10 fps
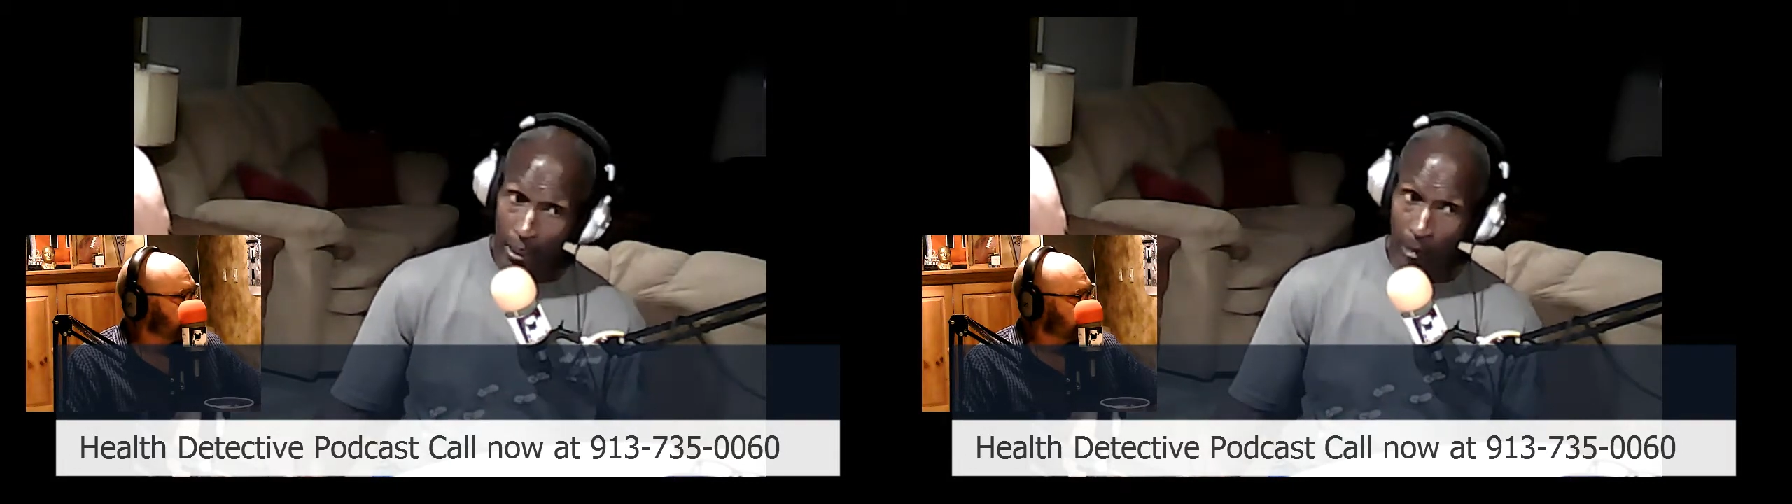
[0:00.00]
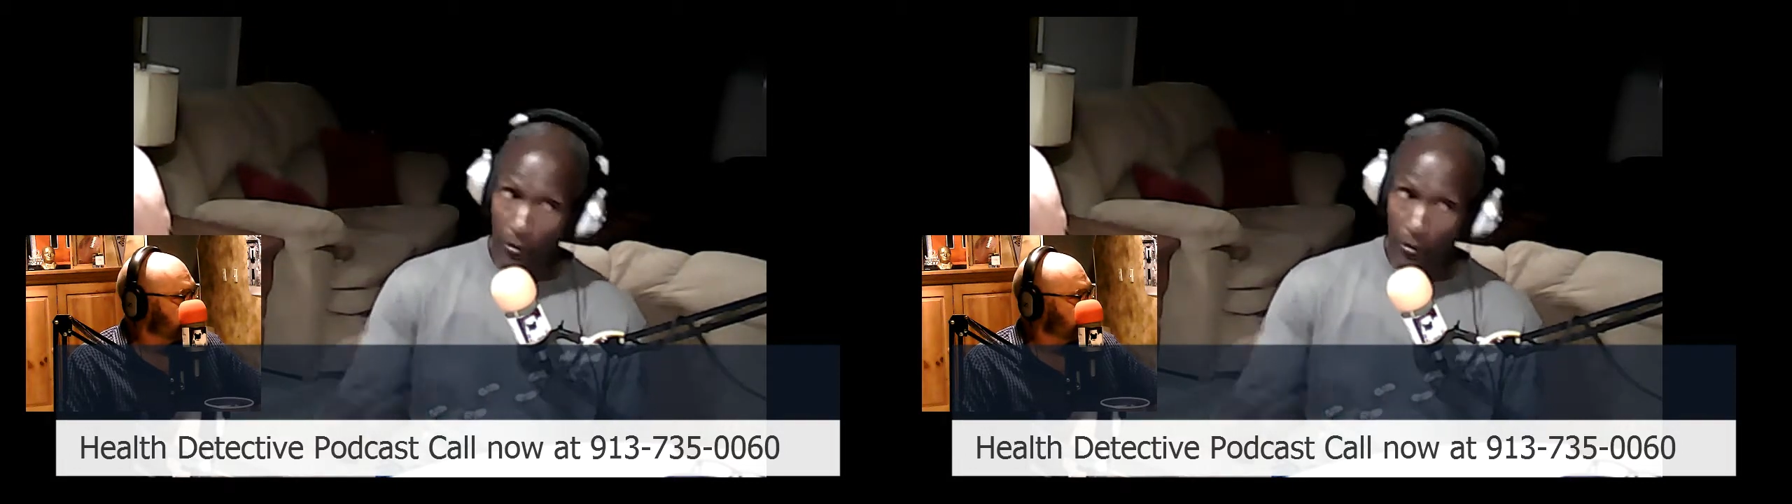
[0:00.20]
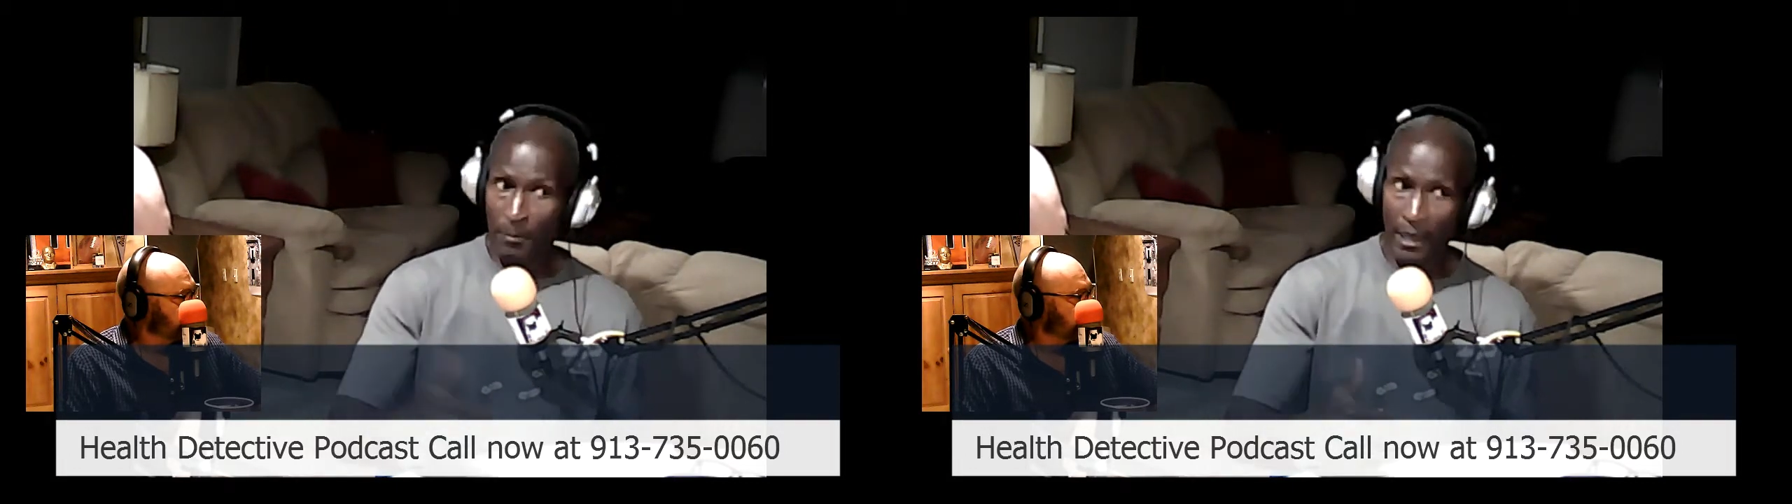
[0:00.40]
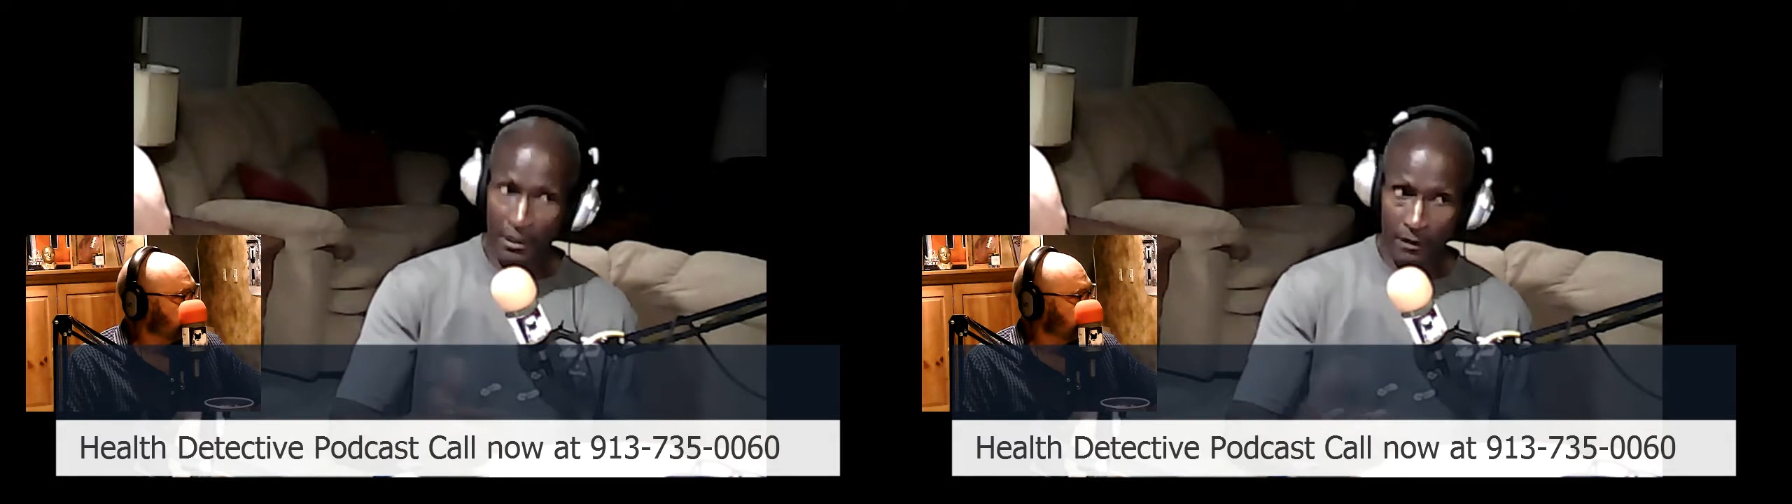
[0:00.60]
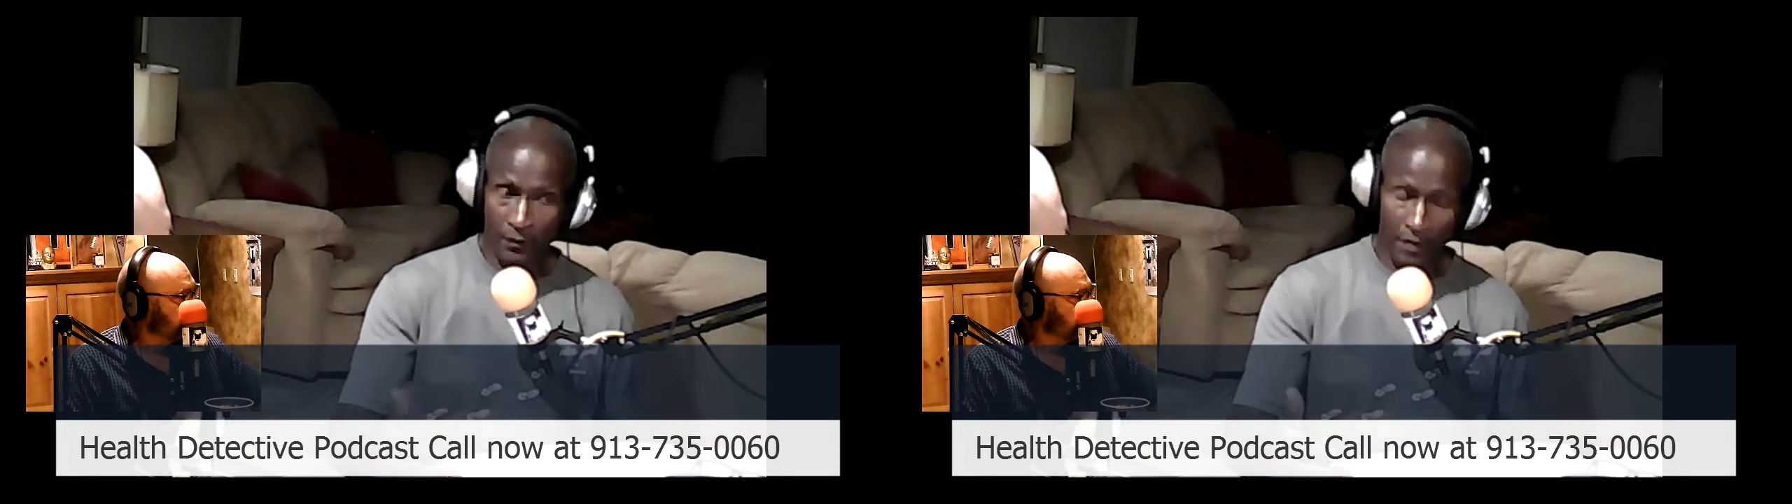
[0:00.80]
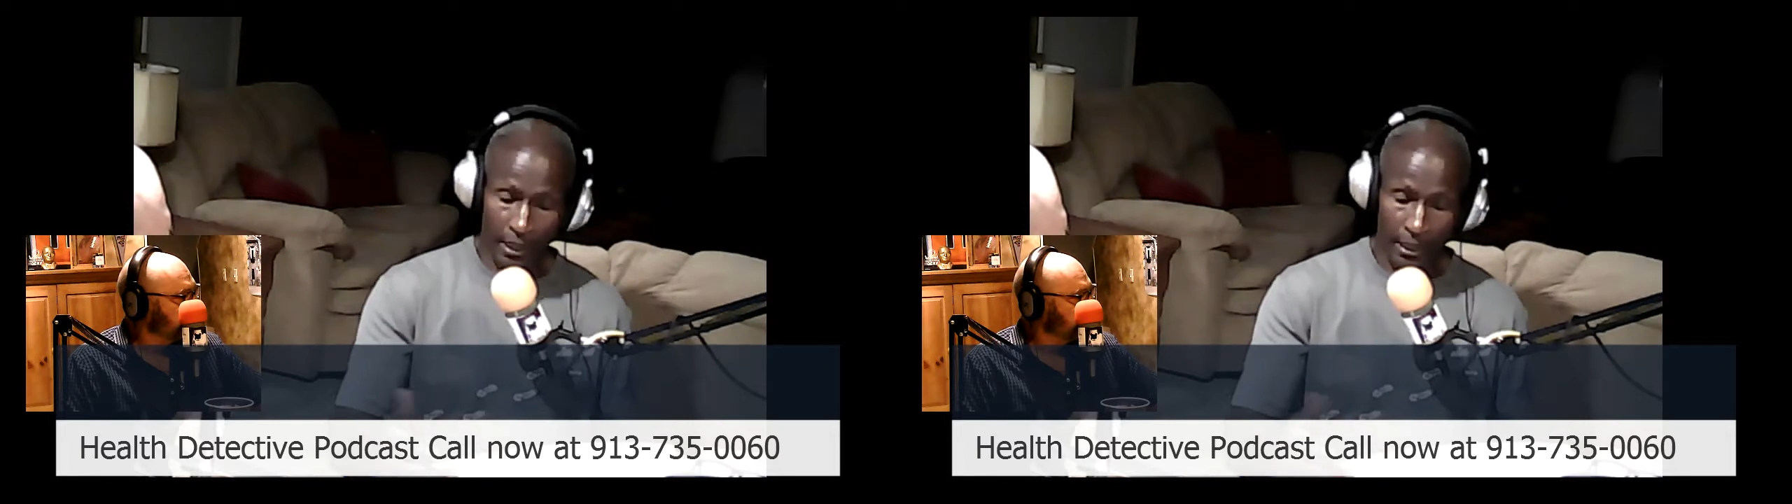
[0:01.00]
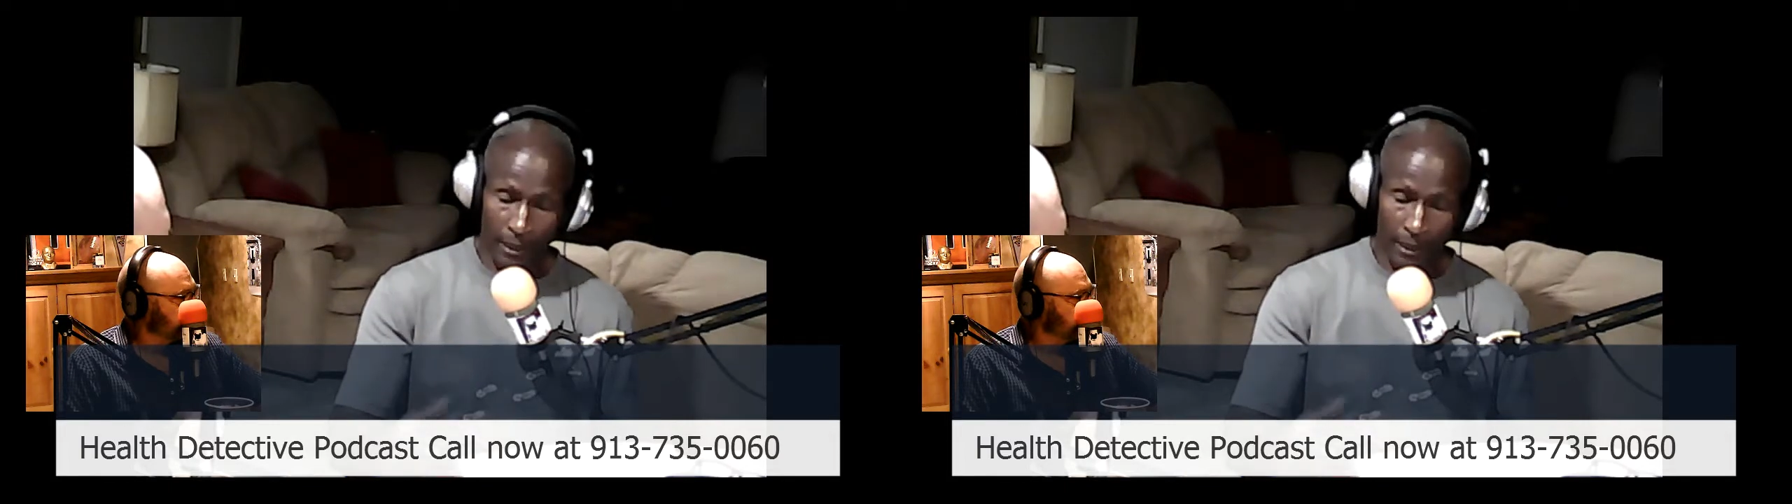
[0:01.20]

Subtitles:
I want to go back just for a second. I